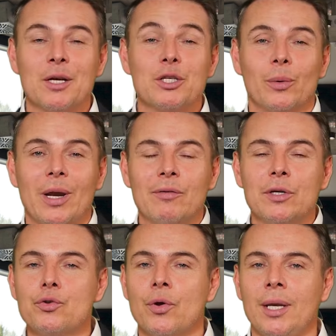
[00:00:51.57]
So whatever
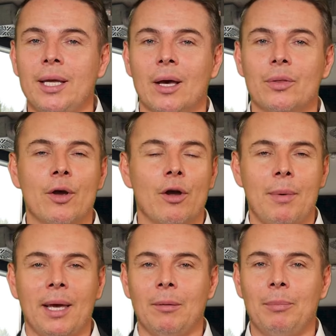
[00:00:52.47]
is trending out there and
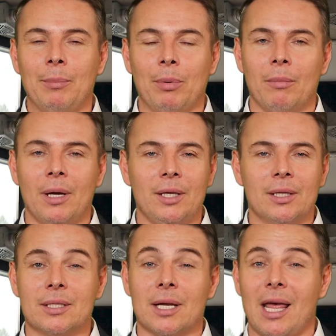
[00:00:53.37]
making people money in
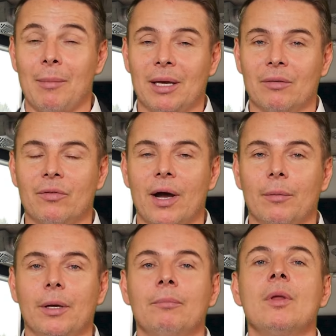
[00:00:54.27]
this dynamic
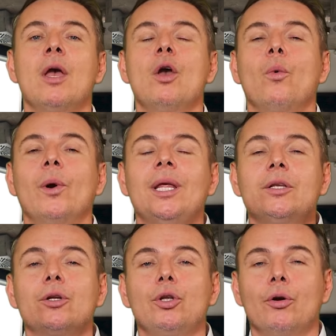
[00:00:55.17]
environment, we need
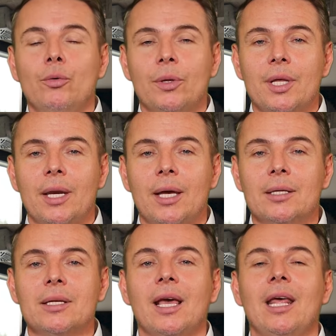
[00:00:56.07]
to learn what that
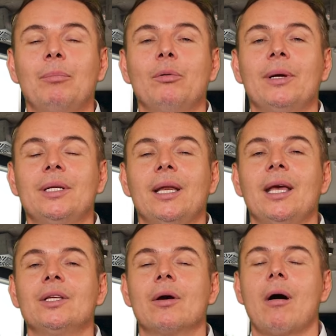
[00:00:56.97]
is and implement it
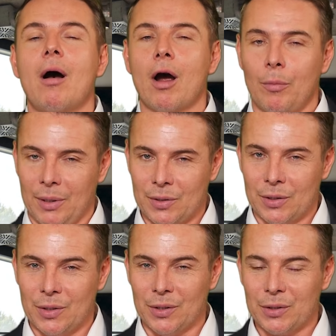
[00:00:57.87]
into our
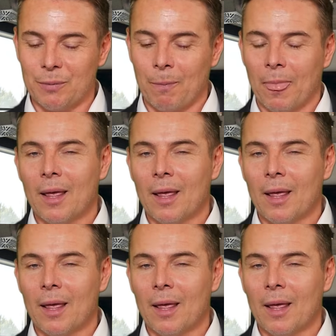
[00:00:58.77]
businesses.